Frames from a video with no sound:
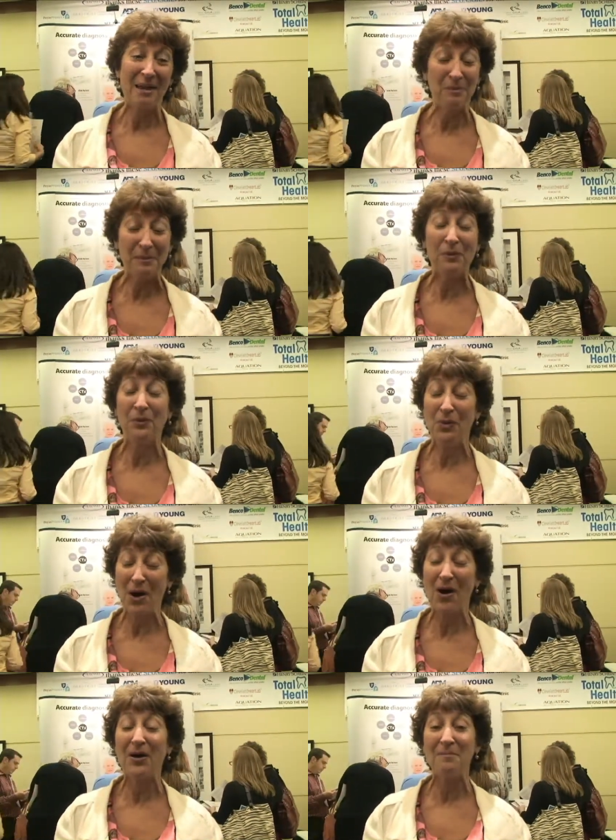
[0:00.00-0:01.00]
and people who
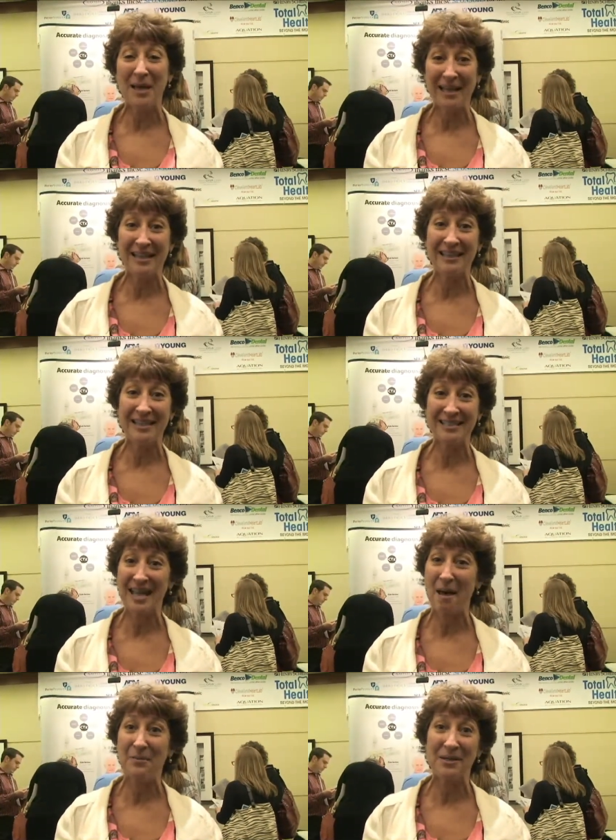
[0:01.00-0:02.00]
are making things
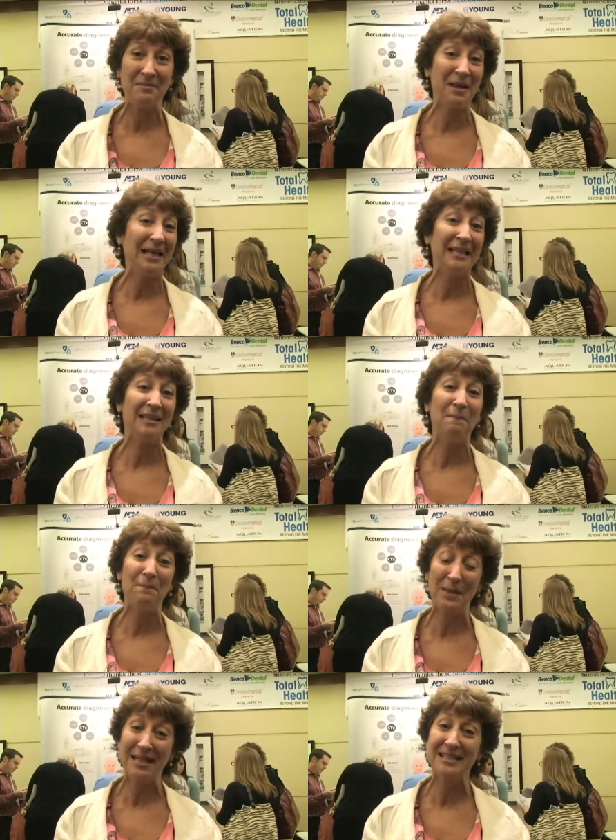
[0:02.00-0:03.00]
happen and making the
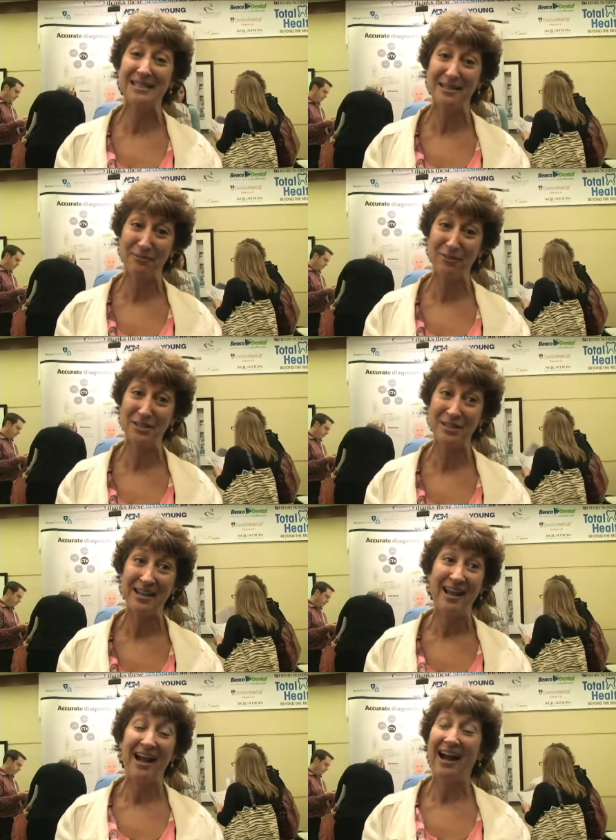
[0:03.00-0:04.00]
biggest difference
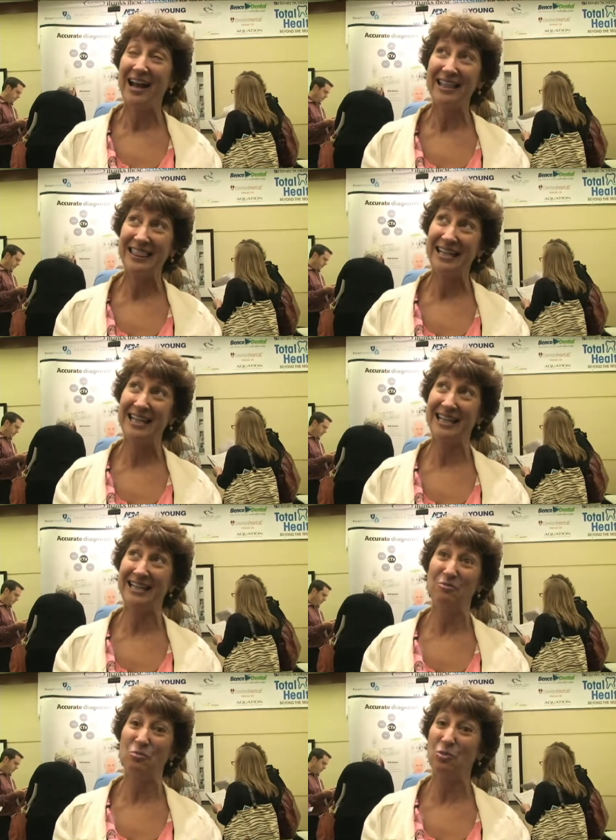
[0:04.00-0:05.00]
I think
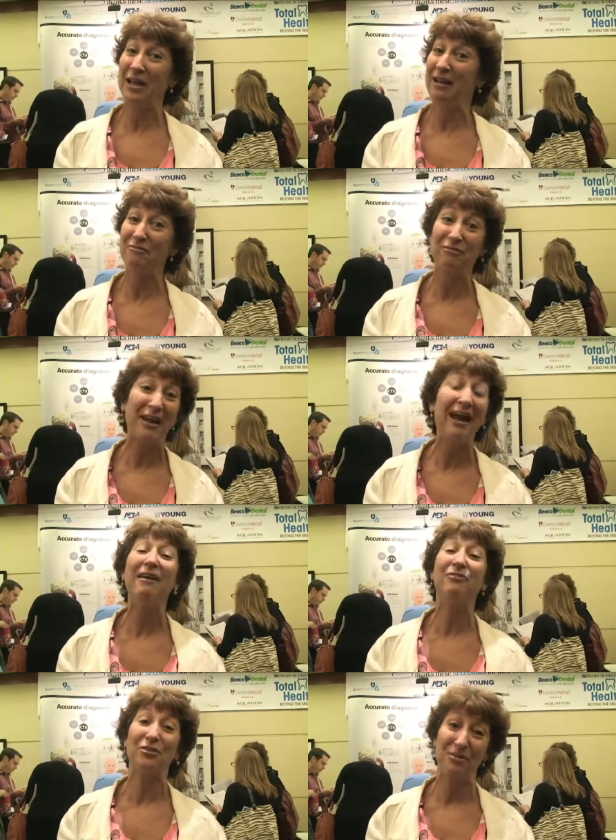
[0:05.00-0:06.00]
we have
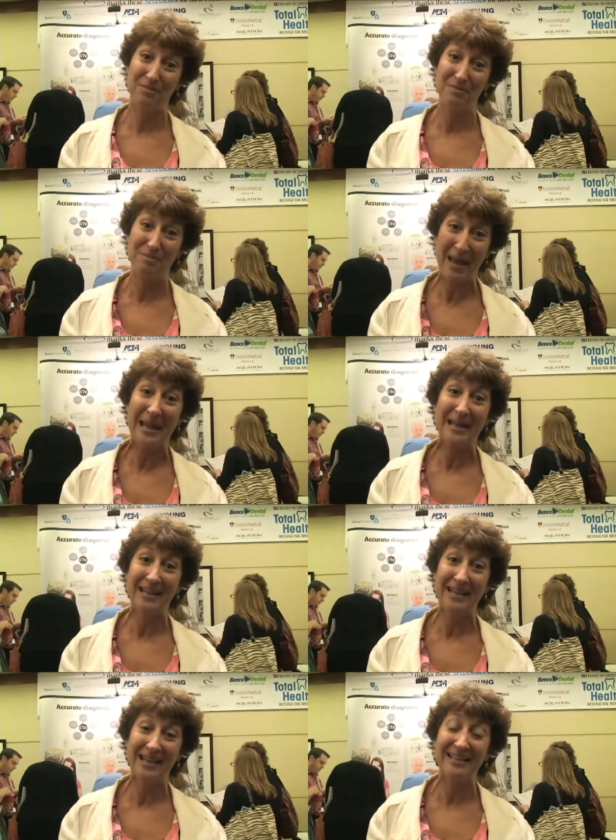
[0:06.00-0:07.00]
ever made
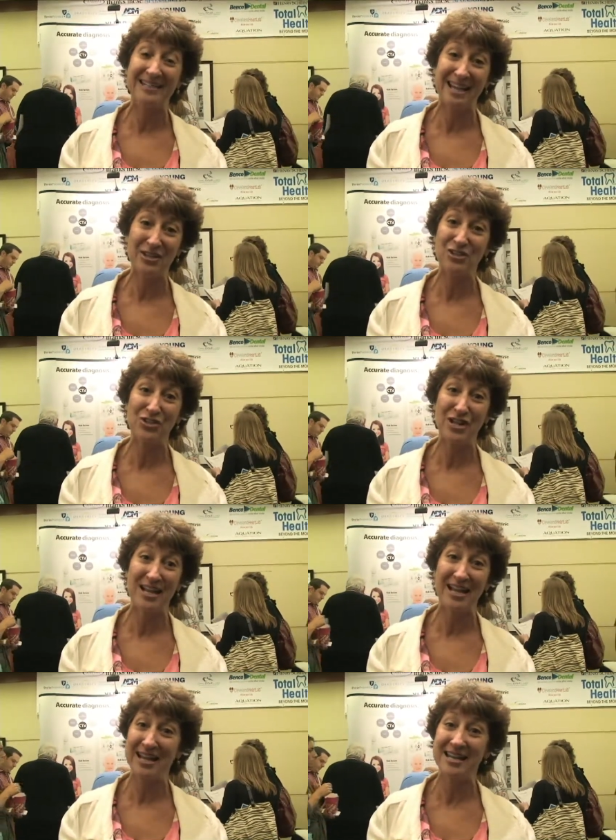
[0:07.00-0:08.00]
in
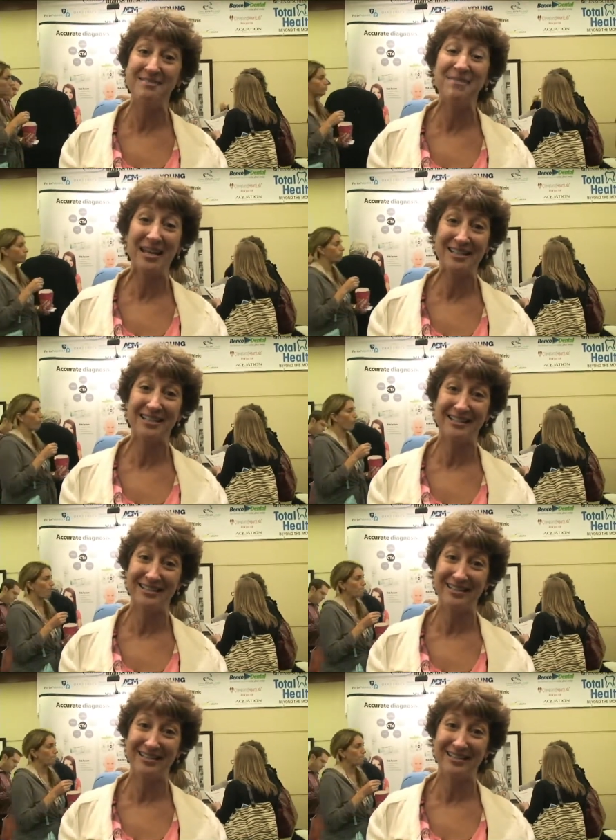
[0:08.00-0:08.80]
dentistry and in medicine